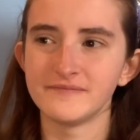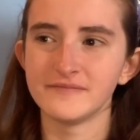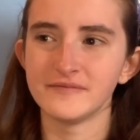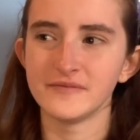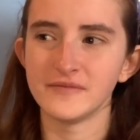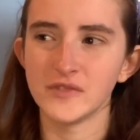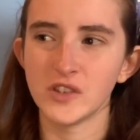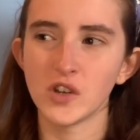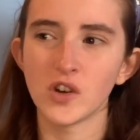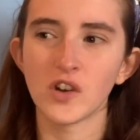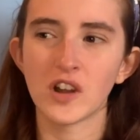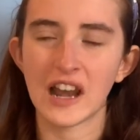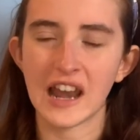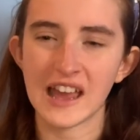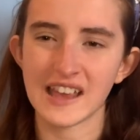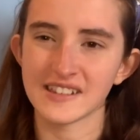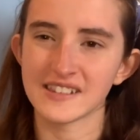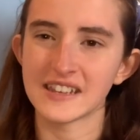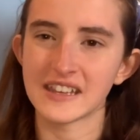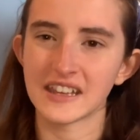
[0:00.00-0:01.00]
your
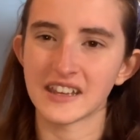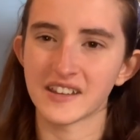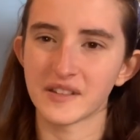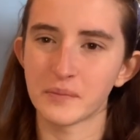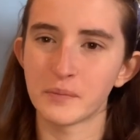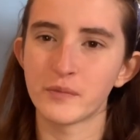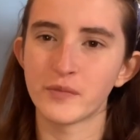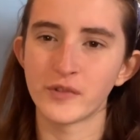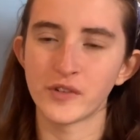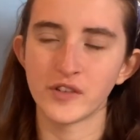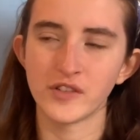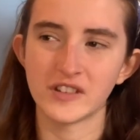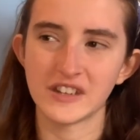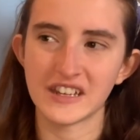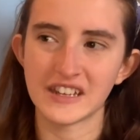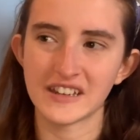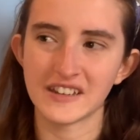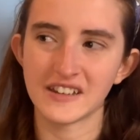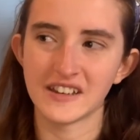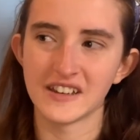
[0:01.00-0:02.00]
classic
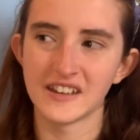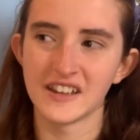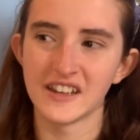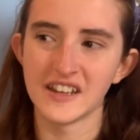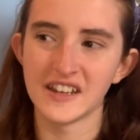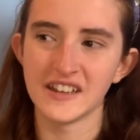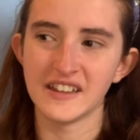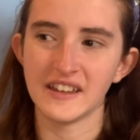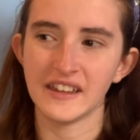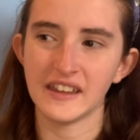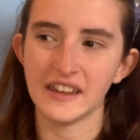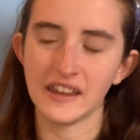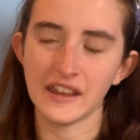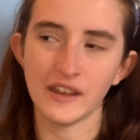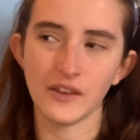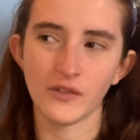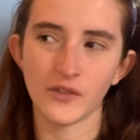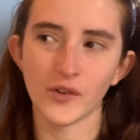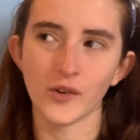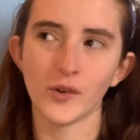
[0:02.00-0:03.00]
brooding,
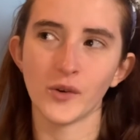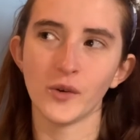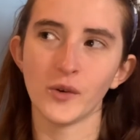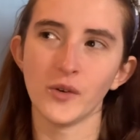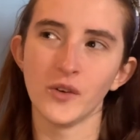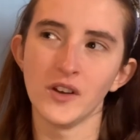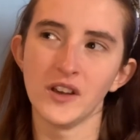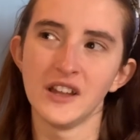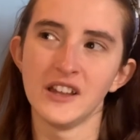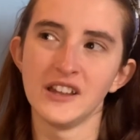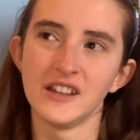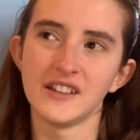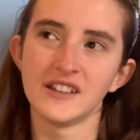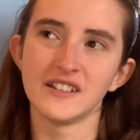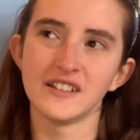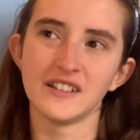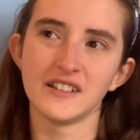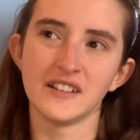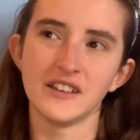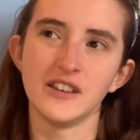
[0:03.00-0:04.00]
evil,
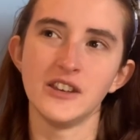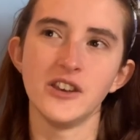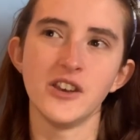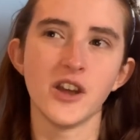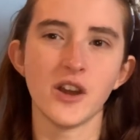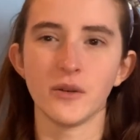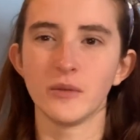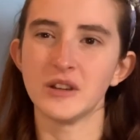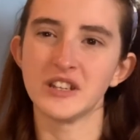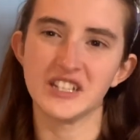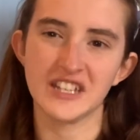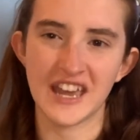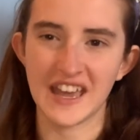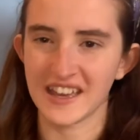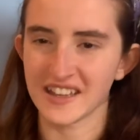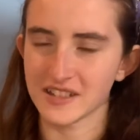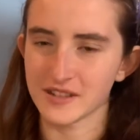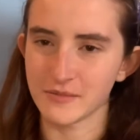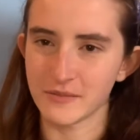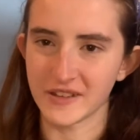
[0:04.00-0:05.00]
no
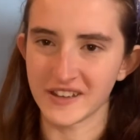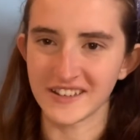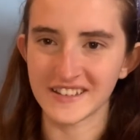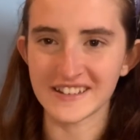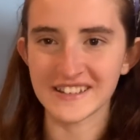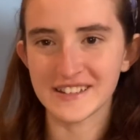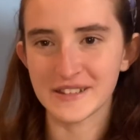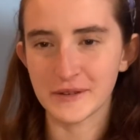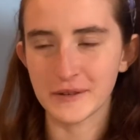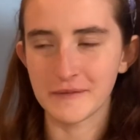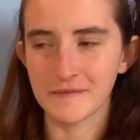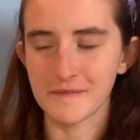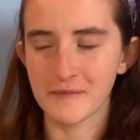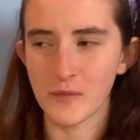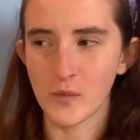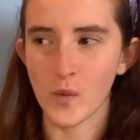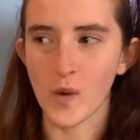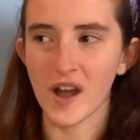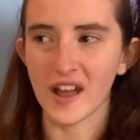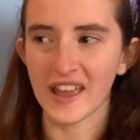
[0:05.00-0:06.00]
attachment
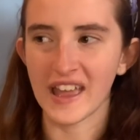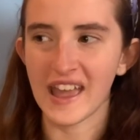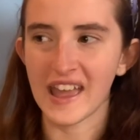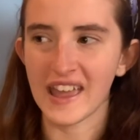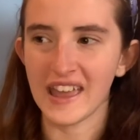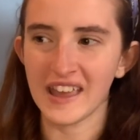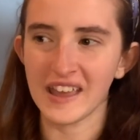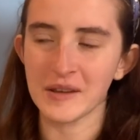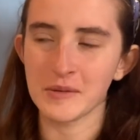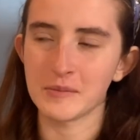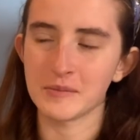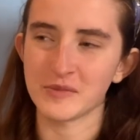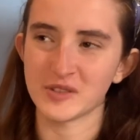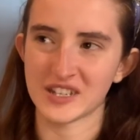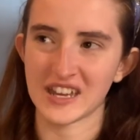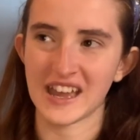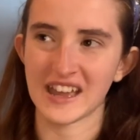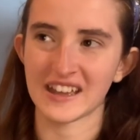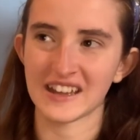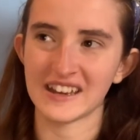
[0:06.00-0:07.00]
YA
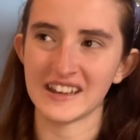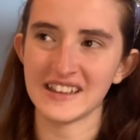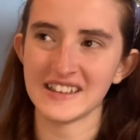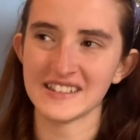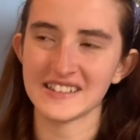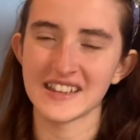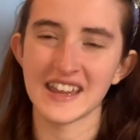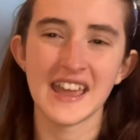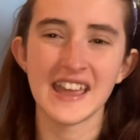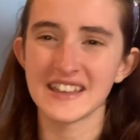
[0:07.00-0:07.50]
protagonist.